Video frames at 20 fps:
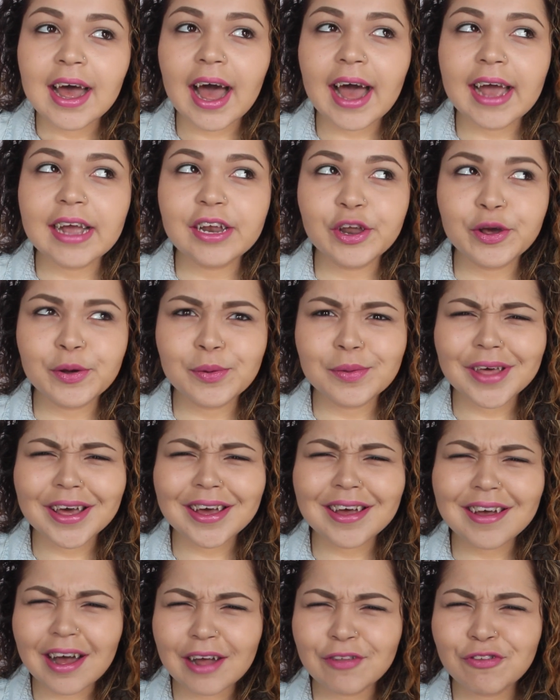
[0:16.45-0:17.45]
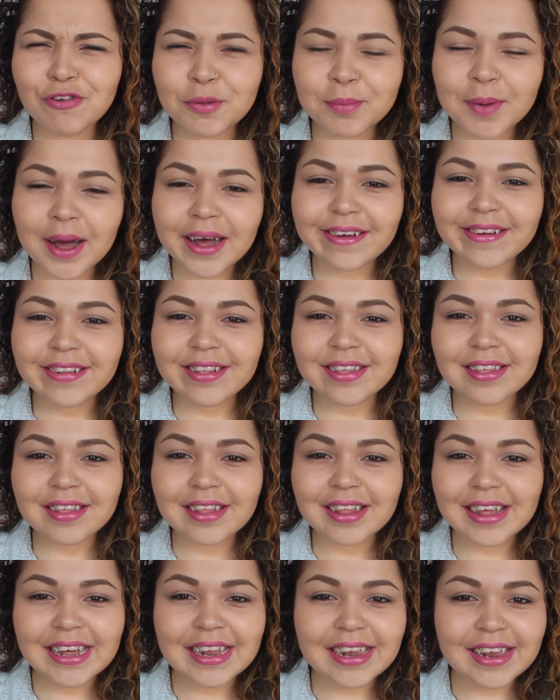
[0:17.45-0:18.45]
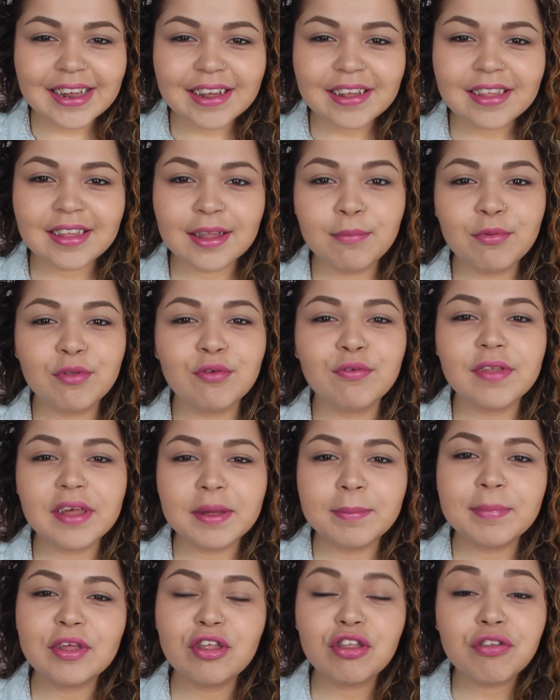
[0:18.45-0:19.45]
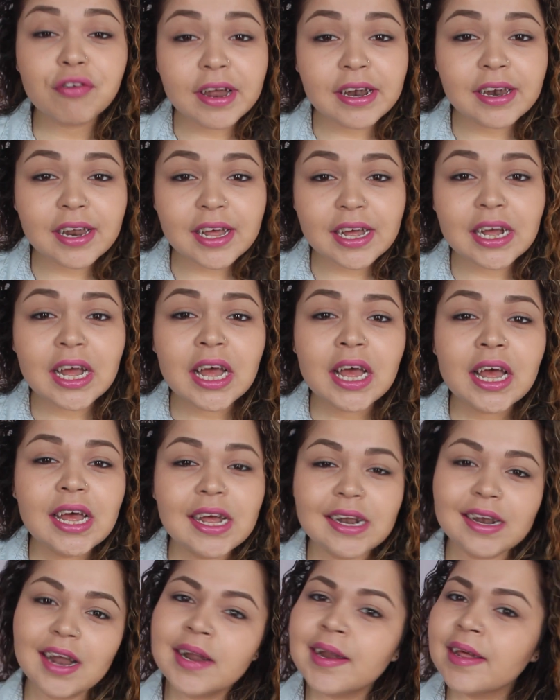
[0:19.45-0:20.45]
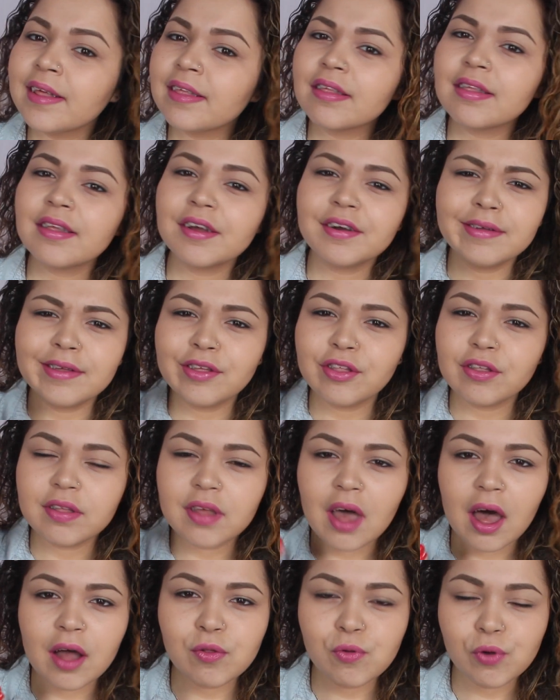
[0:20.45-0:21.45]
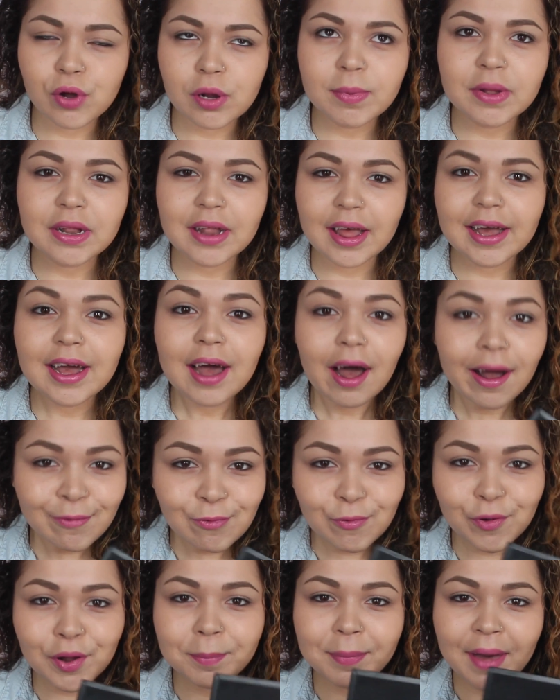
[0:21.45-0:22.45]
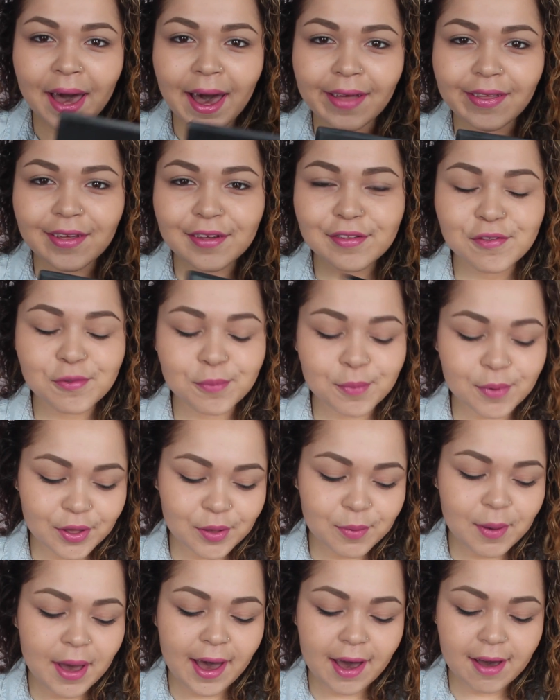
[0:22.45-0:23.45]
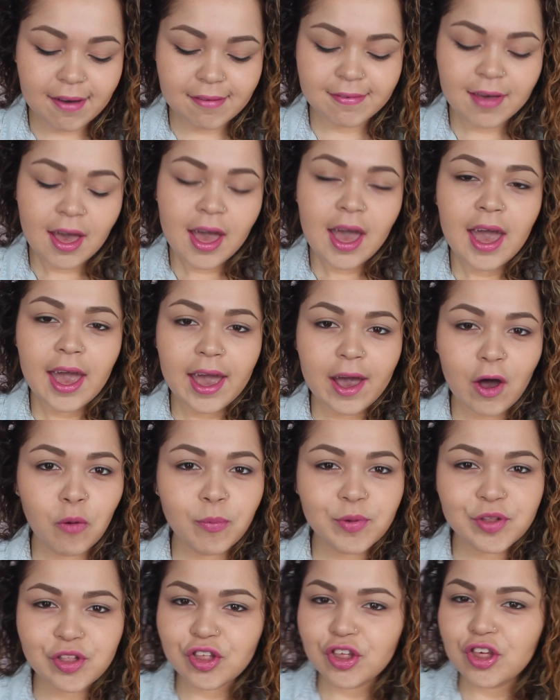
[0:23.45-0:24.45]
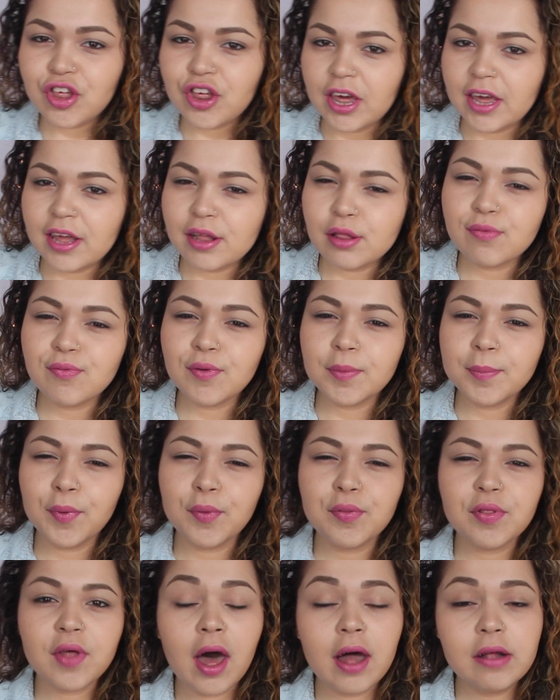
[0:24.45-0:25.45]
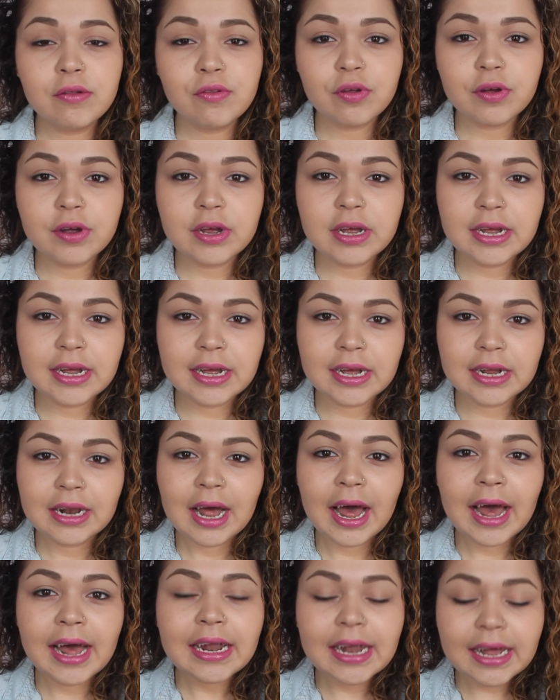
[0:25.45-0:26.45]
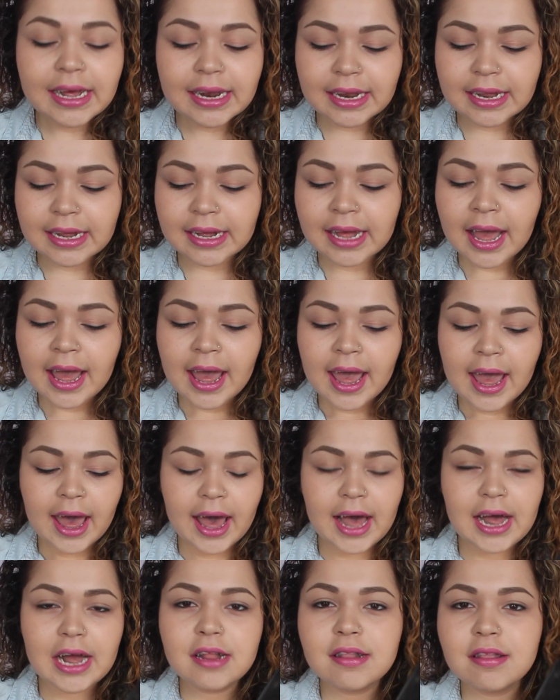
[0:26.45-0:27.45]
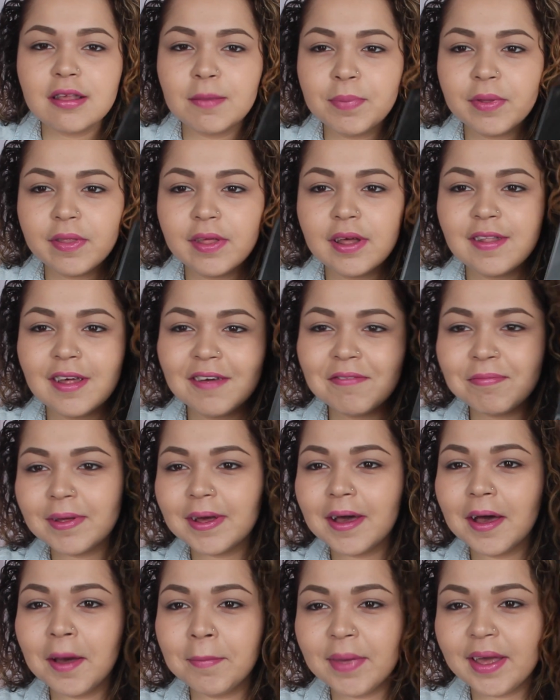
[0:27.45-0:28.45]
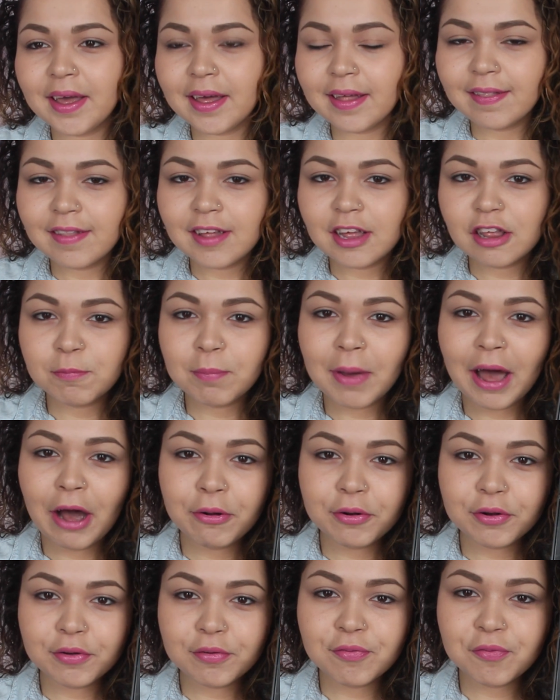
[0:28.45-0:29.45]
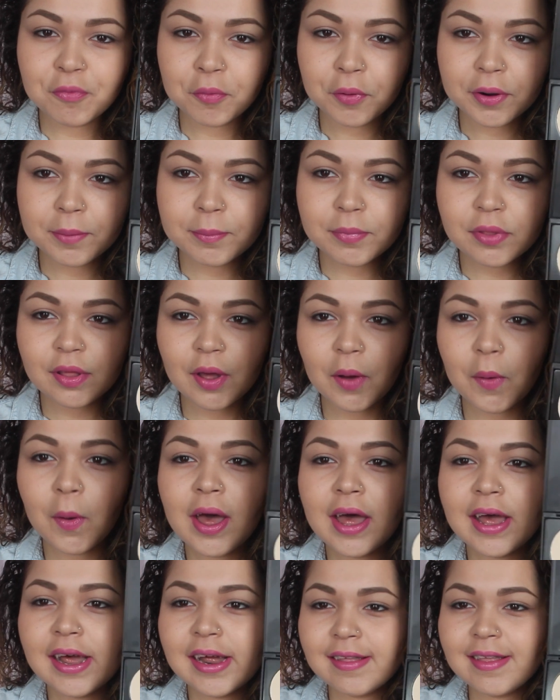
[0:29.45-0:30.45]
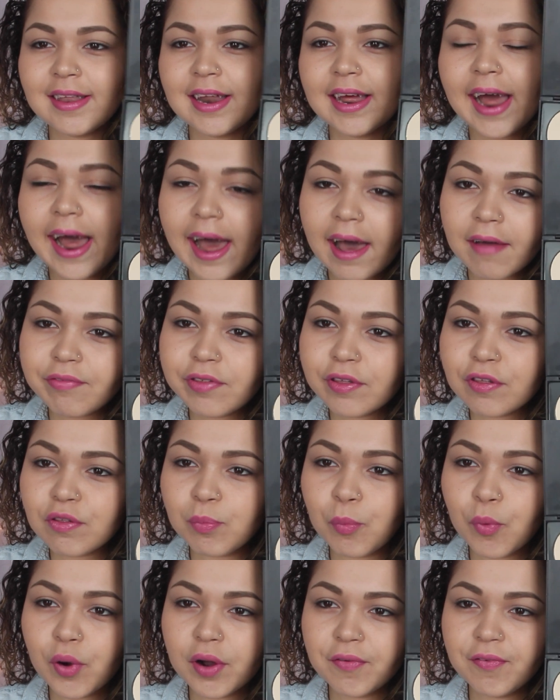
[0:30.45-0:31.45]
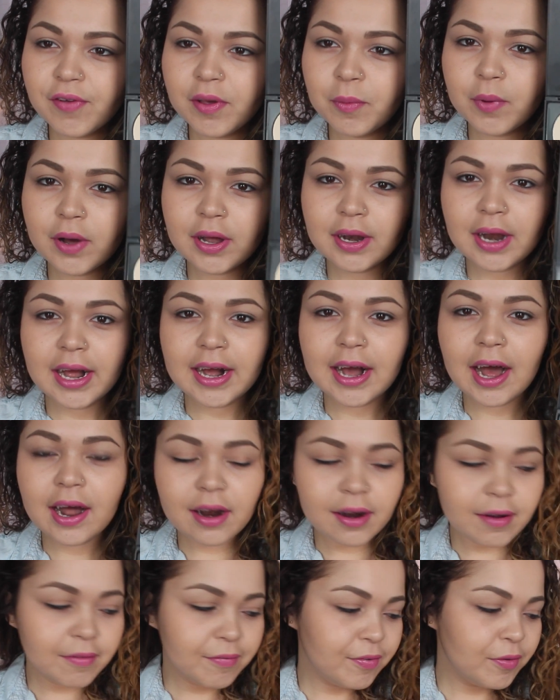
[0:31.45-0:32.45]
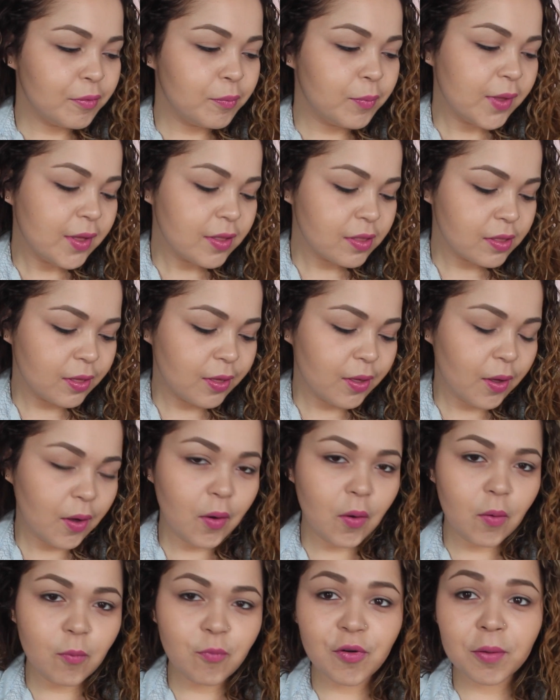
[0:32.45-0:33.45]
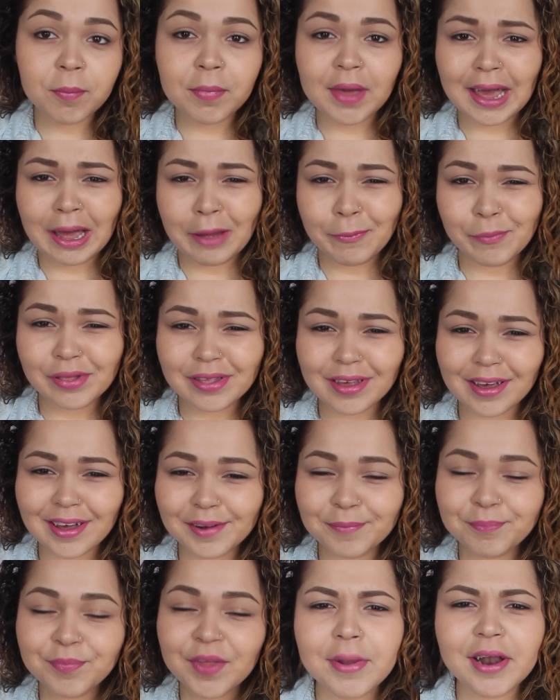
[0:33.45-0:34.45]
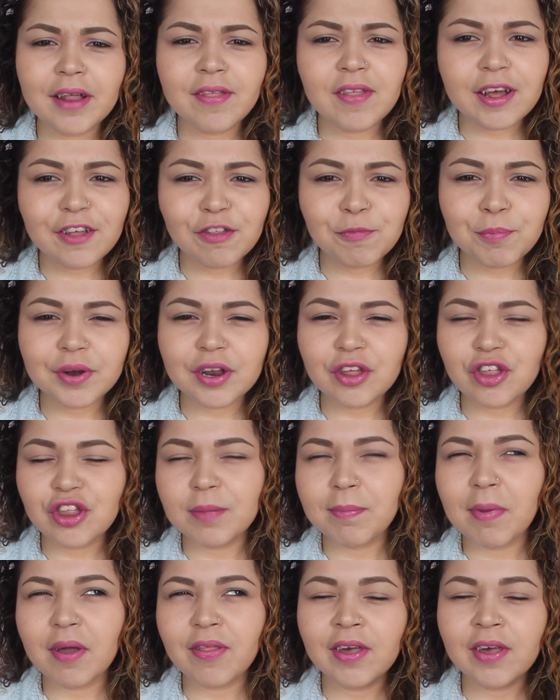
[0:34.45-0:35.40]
I know that contour palettes lately seem to really be trending, not necessarily just contour, but like contour palettes where you have a whole bunch of shades for both contouring and highlighting, and typically they've been coming in these powder forms. So today I have this Morphe one. I got it a few weeks ago from Amazon, but I think it's pretty cheap.